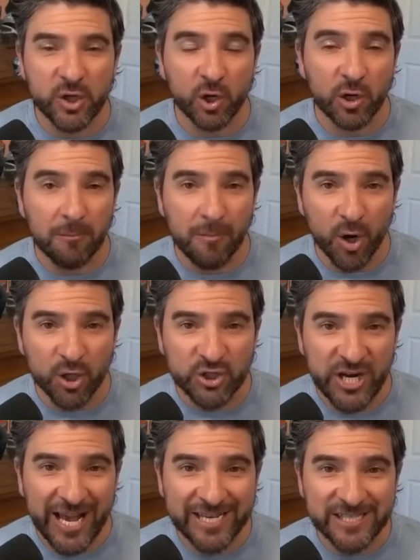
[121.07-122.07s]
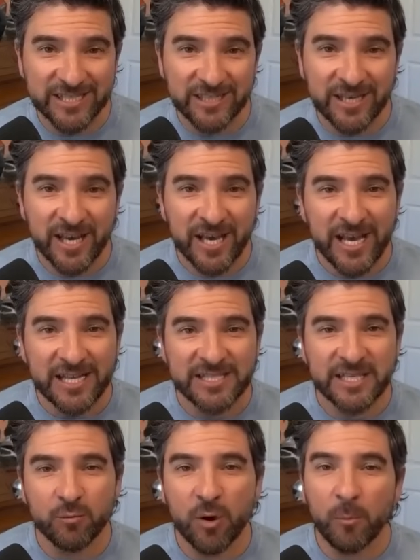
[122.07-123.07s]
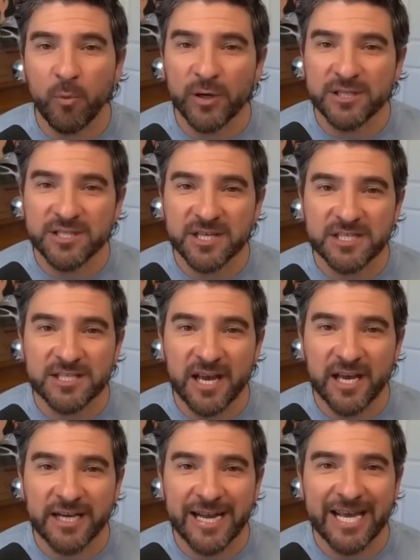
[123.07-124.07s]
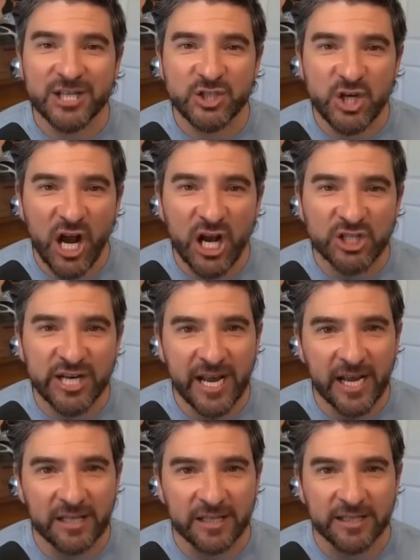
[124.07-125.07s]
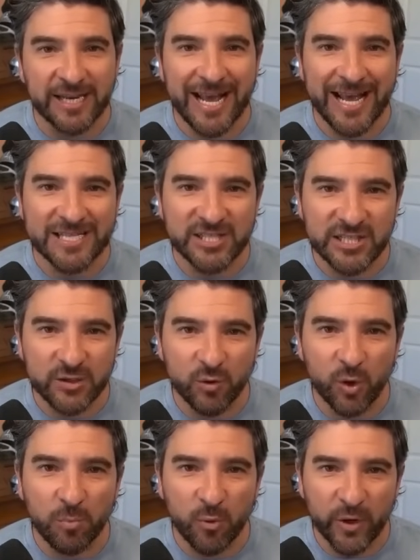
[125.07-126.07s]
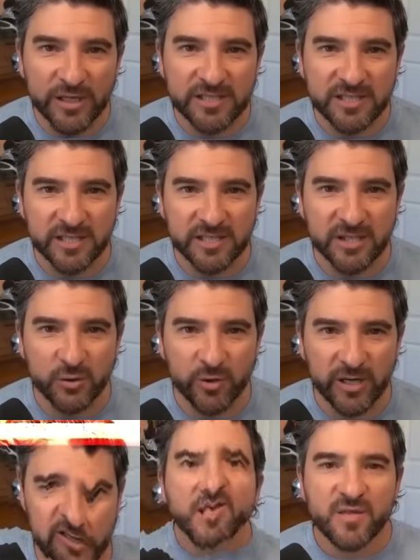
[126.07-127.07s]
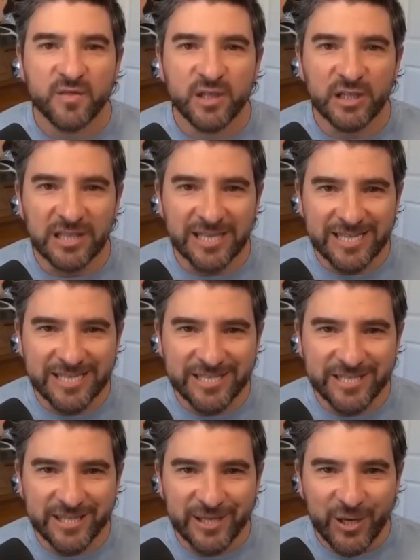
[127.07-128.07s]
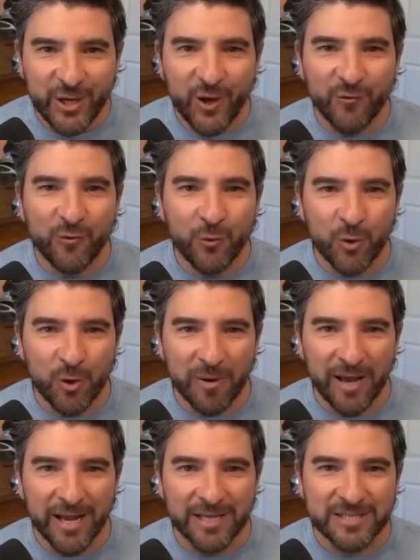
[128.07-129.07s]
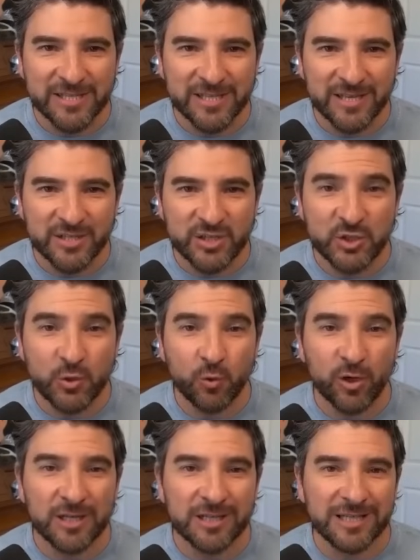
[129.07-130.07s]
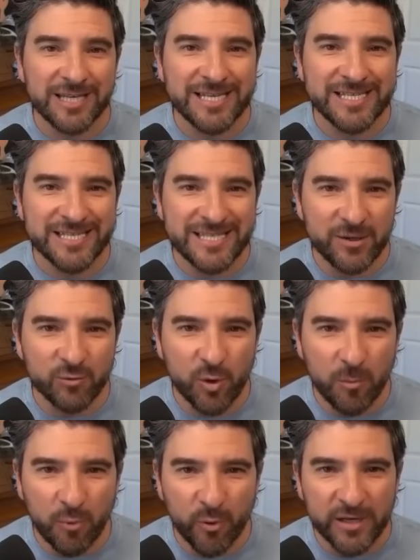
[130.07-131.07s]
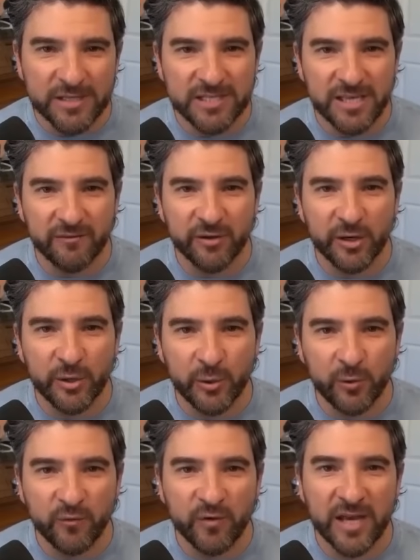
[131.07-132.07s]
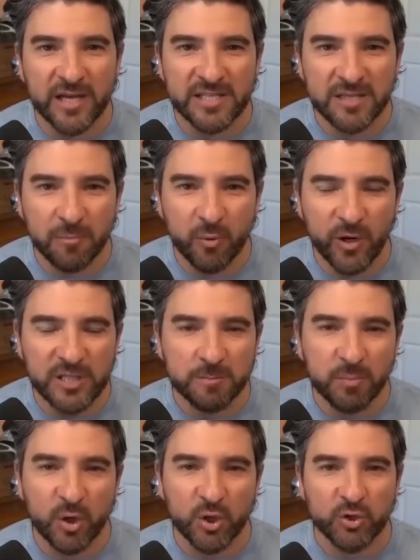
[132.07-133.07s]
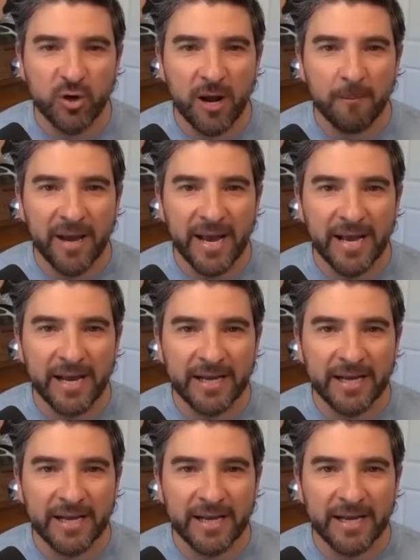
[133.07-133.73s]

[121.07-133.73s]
Lamar Jackson at 0.69 and Josh Allen at 0.63. The list of quarterbacks to score at least 0.70 fantasy points per dropback